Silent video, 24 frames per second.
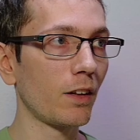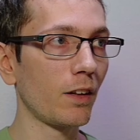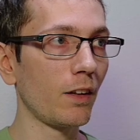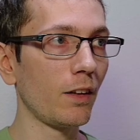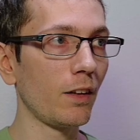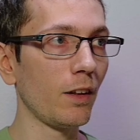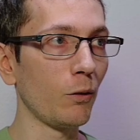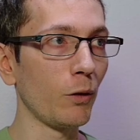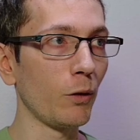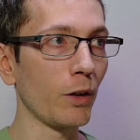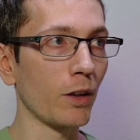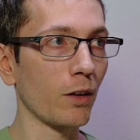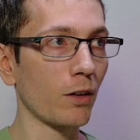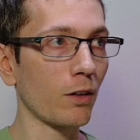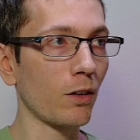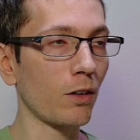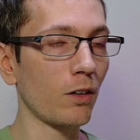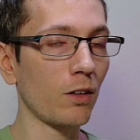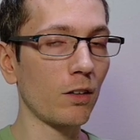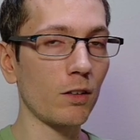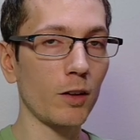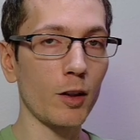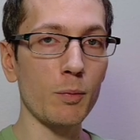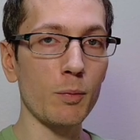that we can
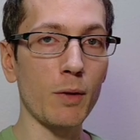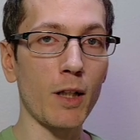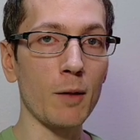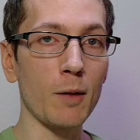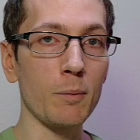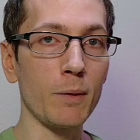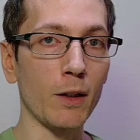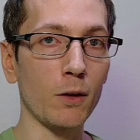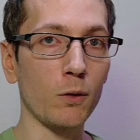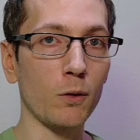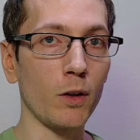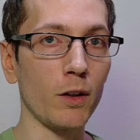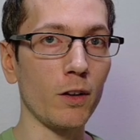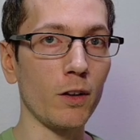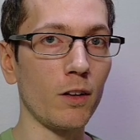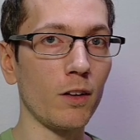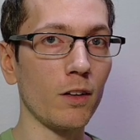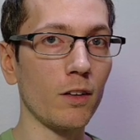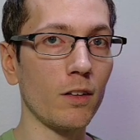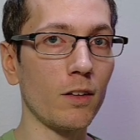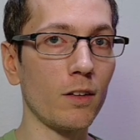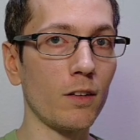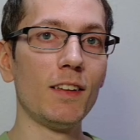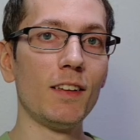currently buy Bitcoin
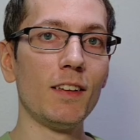on.